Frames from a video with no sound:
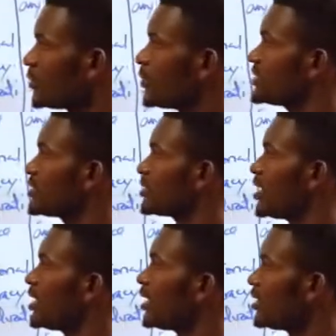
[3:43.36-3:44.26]
But
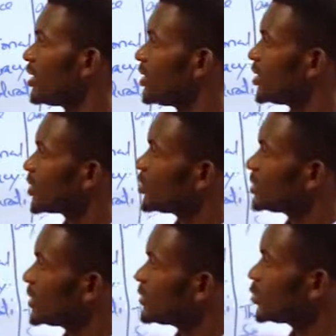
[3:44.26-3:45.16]
another
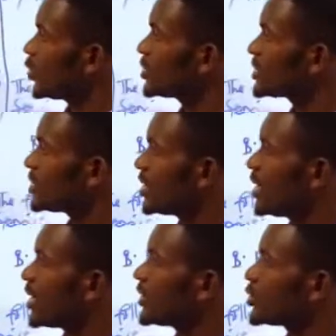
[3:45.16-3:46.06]
concept was
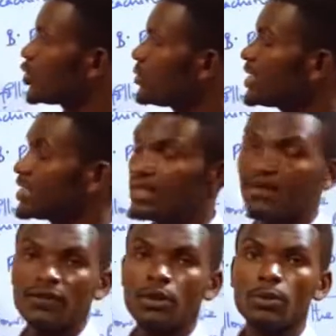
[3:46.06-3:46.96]
economic
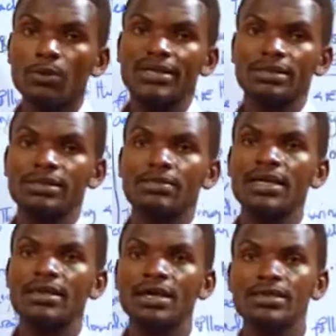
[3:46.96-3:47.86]
development. It
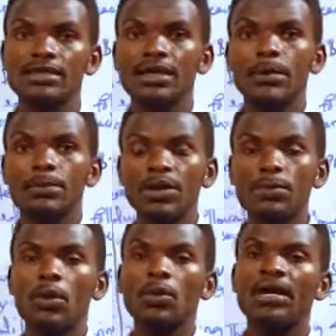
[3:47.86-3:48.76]
means that
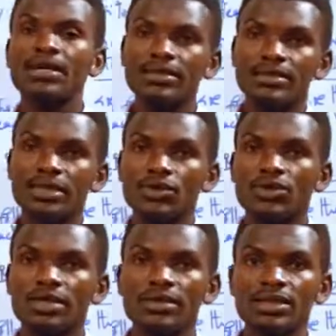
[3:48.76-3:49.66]
people were getting
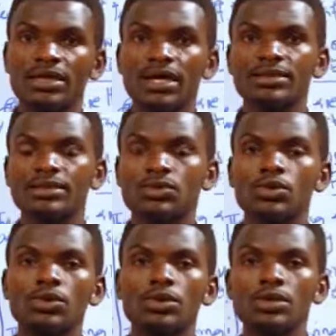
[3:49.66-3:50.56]
education at
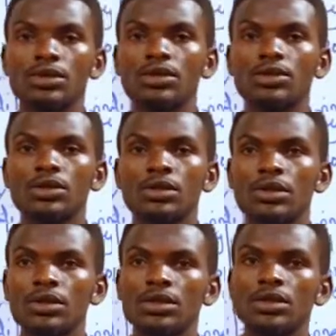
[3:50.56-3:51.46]
school
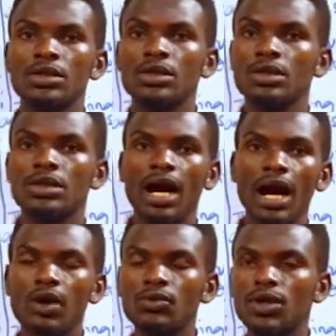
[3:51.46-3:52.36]
in
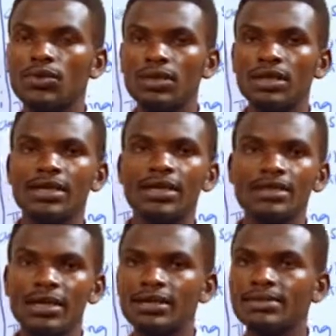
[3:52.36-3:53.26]
how they will
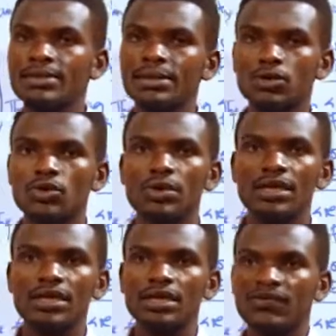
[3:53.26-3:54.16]
enhance the
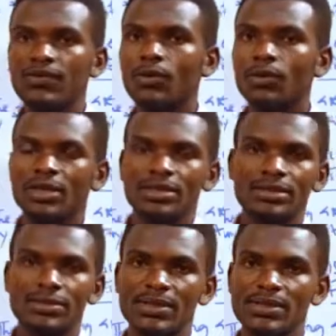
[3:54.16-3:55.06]
economic development,
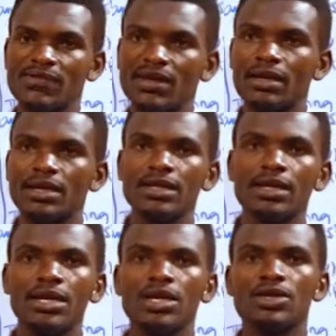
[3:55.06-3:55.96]

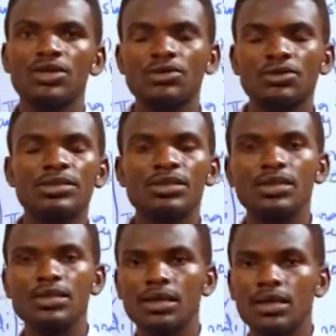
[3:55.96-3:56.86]
specifically in
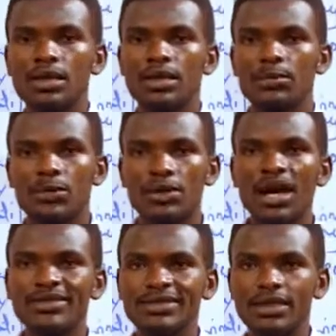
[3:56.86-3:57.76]
increasing the
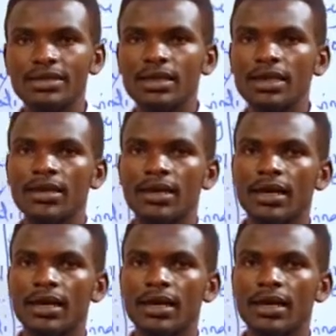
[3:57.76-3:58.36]
production,